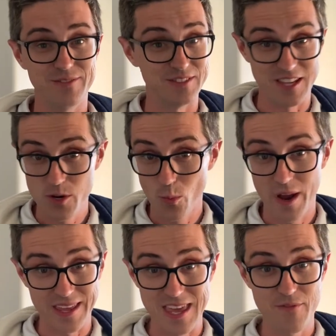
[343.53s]
didn't want
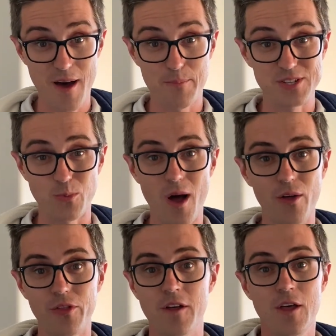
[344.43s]
to give up his
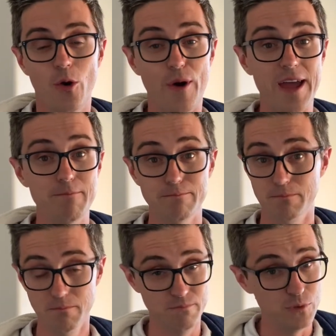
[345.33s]
wealth, right?
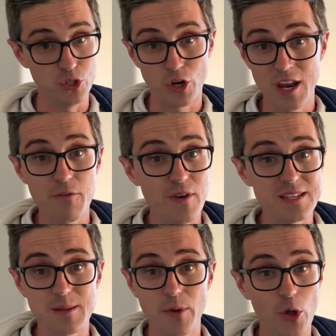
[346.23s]
You're going to face
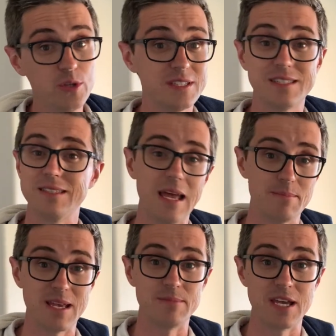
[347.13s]
some of those same
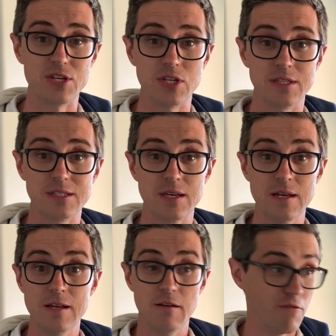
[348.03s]
temptations.
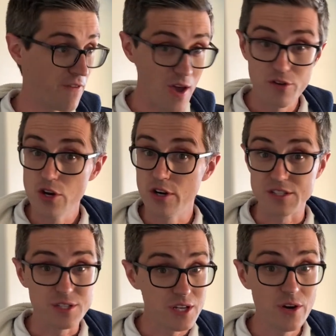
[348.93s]
Failure
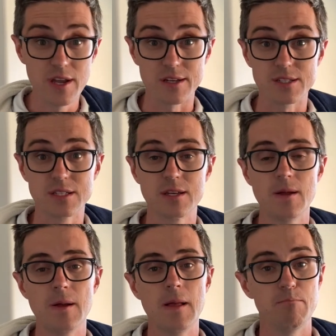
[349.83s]
is serious,
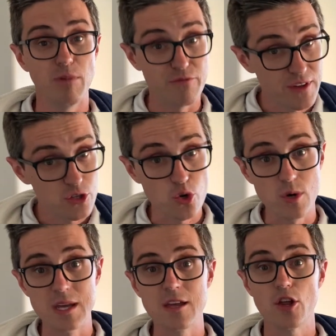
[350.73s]
but
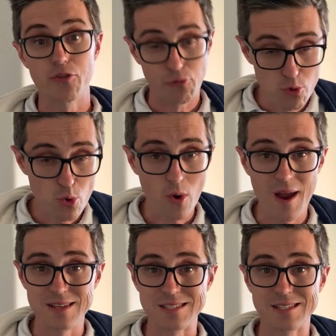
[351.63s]
victory through
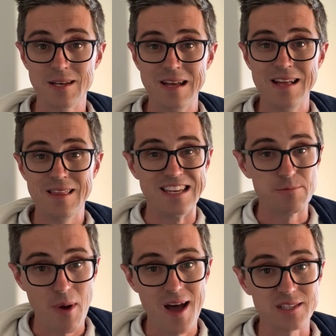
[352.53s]
Christ is
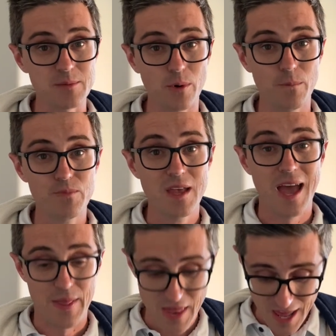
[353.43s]
possible.
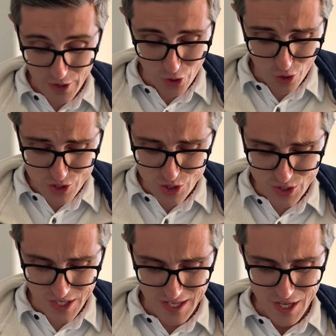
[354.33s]
And then I'd encourage you
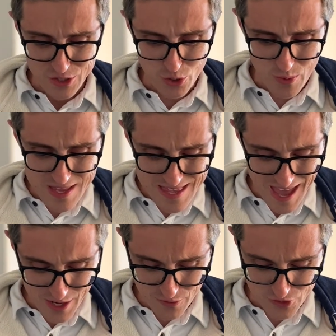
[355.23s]
to read the
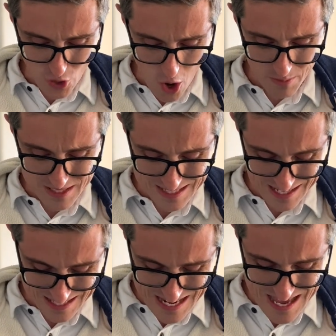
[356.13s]
end of Psalm
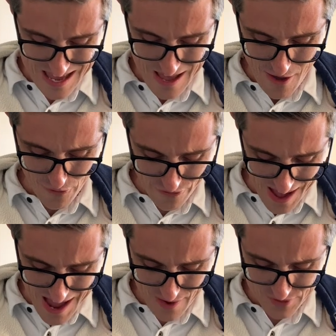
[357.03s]

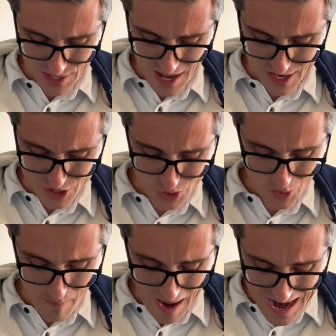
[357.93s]
65 today, just
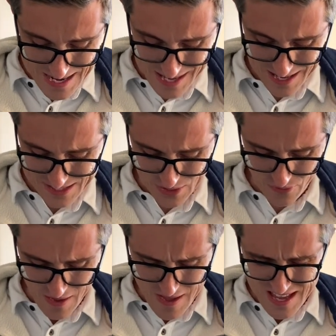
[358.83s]
reminding us
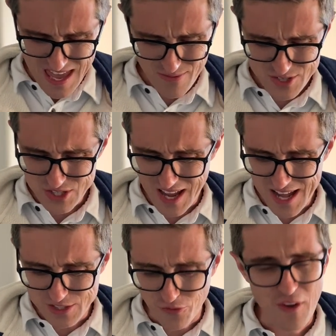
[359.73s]
of even just
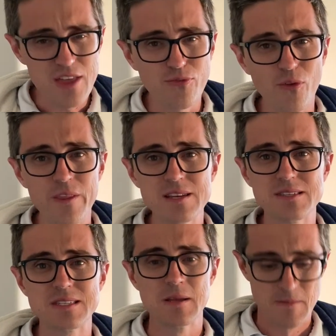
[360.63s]
God's
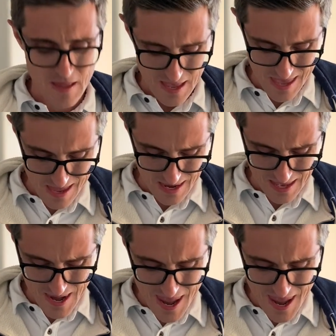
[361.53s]
faithfulness in